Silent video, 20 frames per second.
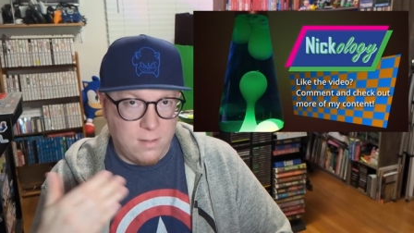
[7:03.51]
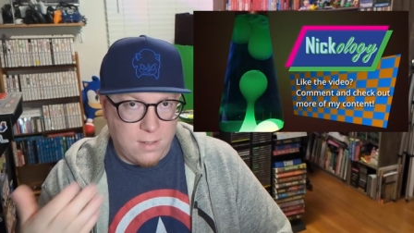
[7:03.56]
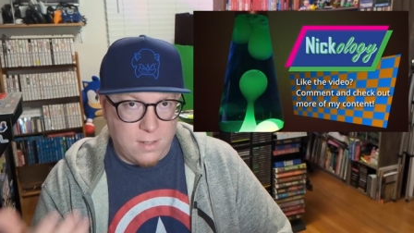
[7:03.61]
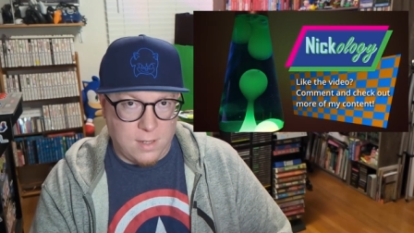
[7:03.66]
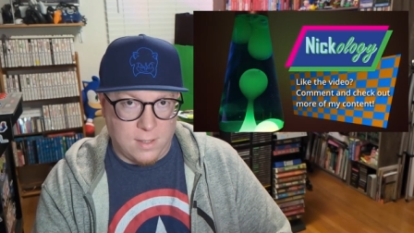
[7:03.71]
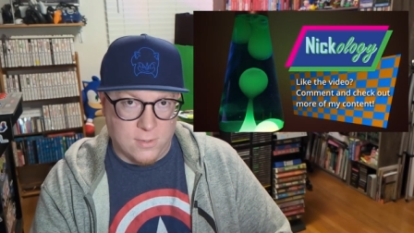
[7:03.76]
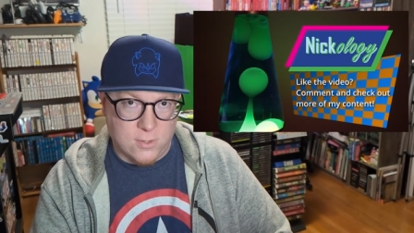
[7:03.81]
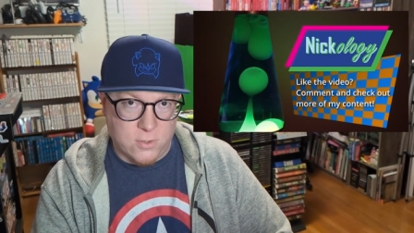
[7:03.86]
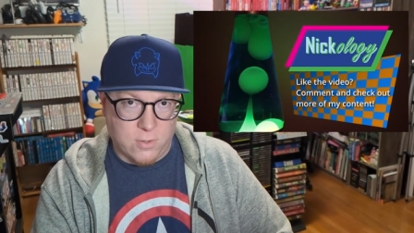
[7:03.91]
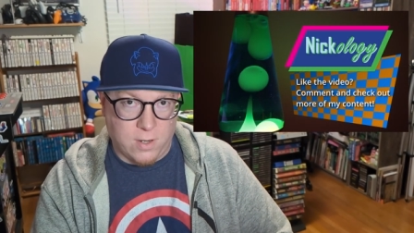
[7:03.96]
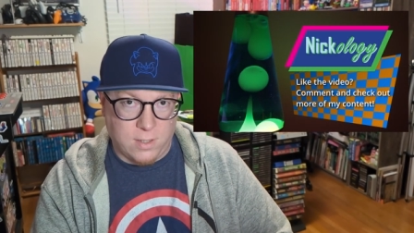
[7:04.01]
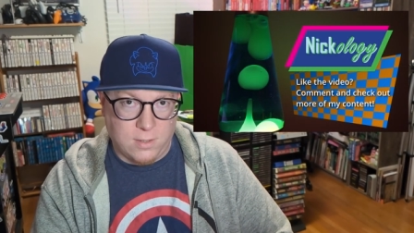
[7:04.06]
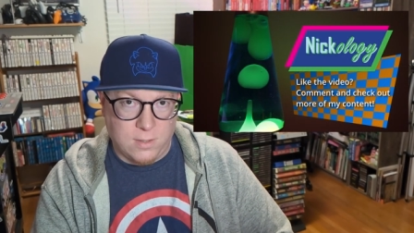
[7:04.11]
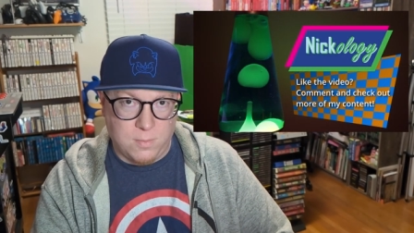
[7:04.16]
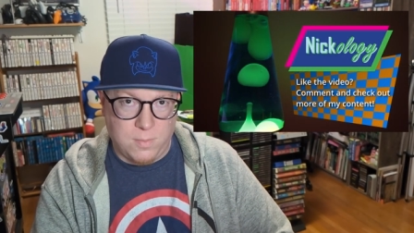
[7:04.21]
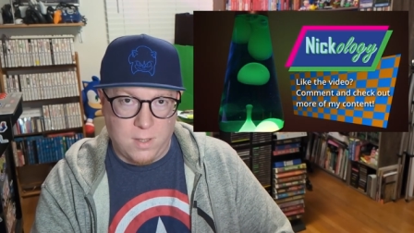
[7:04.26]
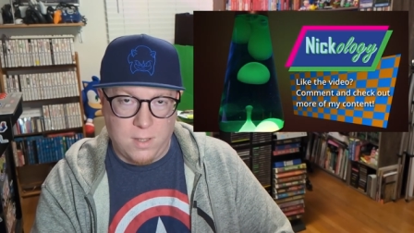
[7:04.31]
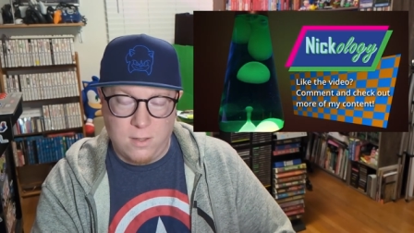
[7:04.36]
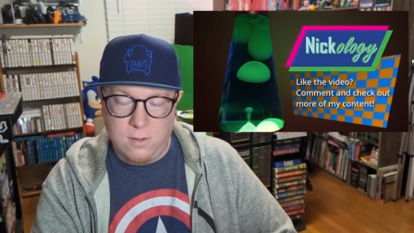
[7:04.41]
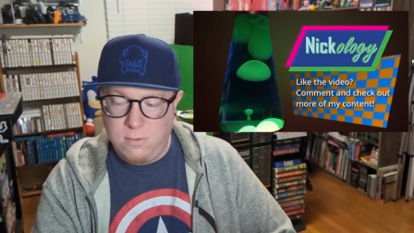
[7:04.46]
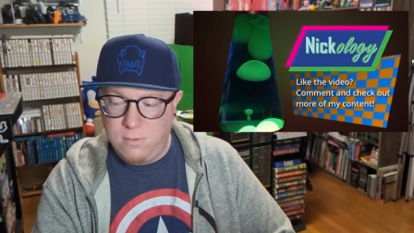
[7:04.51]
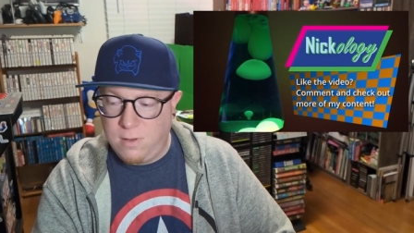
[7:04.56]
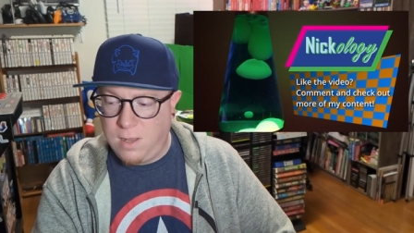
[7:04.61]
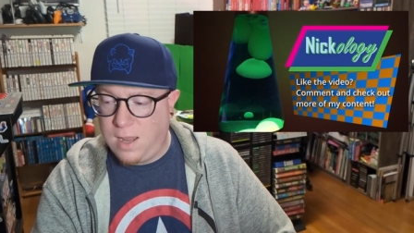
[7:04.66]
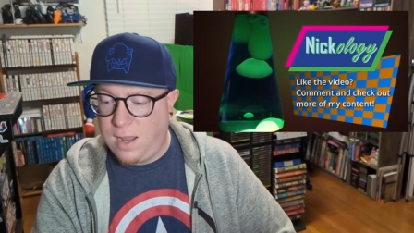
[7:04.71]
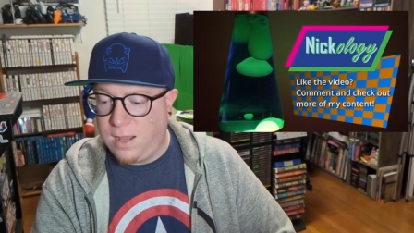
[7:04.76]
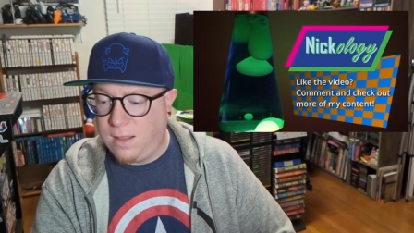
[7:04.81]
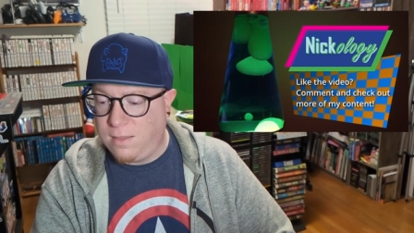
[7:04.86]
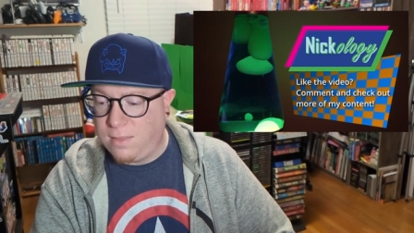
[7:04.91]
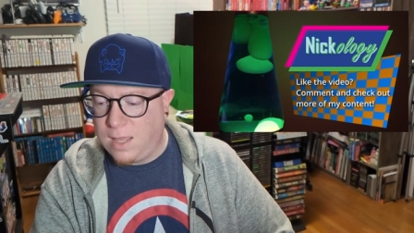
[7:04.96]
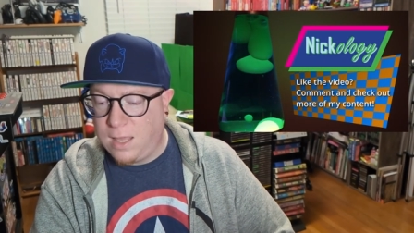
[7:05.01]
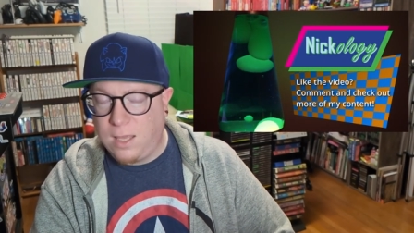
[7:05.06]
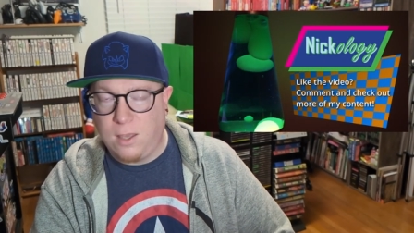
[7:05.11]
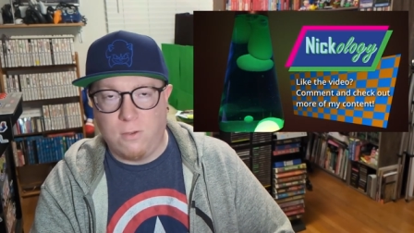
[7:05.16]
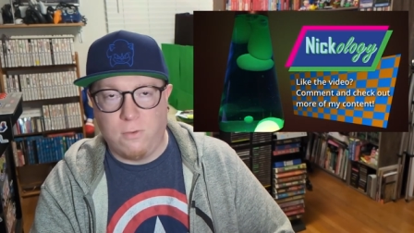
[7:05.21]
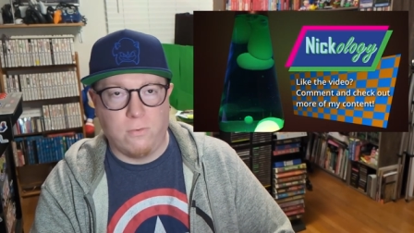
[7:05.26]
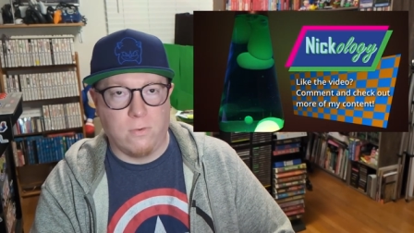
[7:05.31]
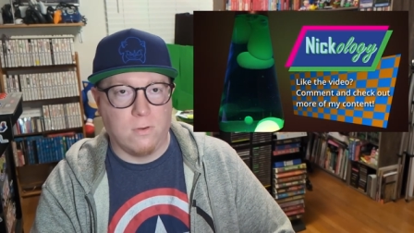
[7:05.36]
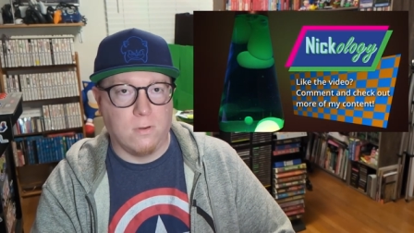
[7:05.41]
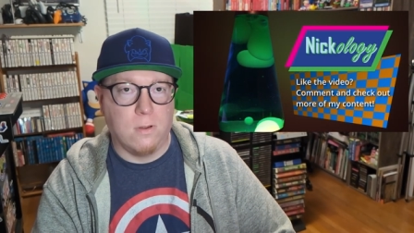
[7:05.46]
it's great to meet you and thank you
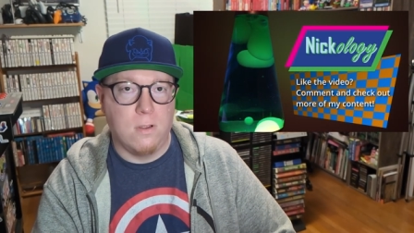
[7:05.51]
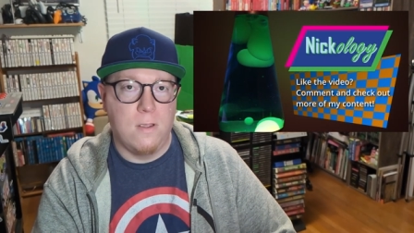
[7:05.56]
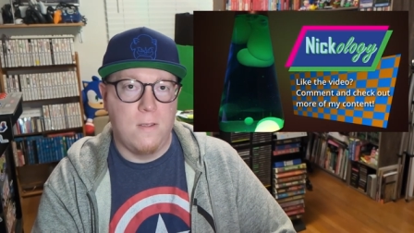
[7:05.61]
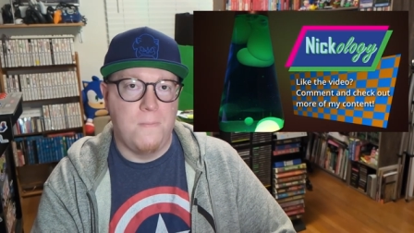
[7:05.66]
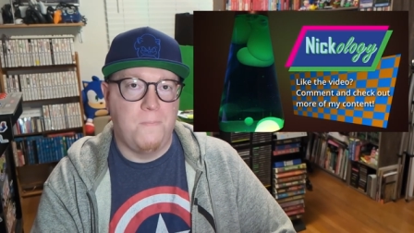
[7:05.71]
for